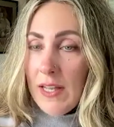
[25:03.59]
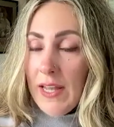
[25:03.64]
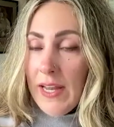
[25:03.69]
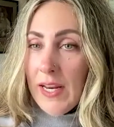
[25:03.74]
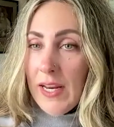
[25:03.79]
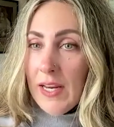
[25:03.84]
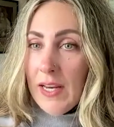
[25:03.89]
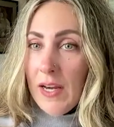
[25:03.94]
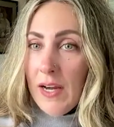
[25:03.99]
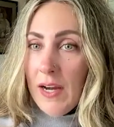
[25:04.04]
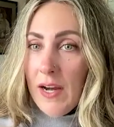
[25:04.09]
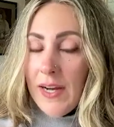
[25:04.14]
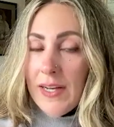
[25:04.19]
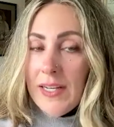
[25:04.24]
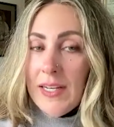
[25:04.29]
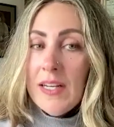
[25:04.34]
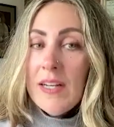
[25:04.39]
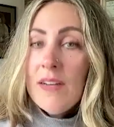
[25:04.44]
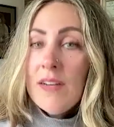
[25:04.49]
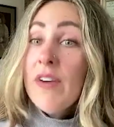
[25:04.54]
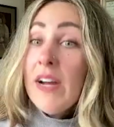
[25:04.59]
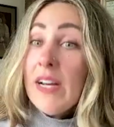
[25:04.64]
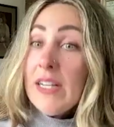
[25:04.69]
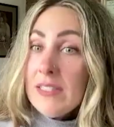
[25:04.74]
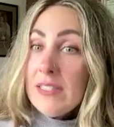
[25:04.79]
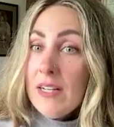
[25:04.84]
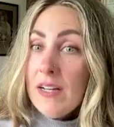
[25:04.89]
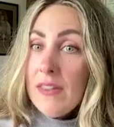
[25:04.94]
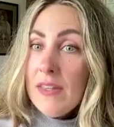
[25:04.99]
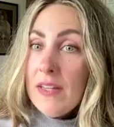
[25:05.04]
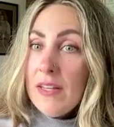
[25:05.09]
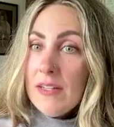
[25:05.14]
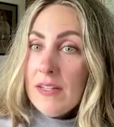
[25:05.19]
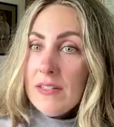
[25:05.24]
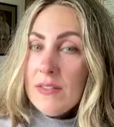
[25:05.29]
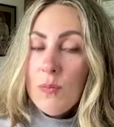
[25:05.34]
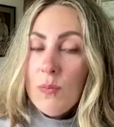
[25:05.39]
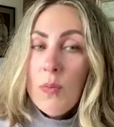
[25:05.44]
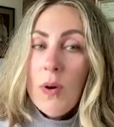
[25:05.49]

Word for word: like, I need advice on this.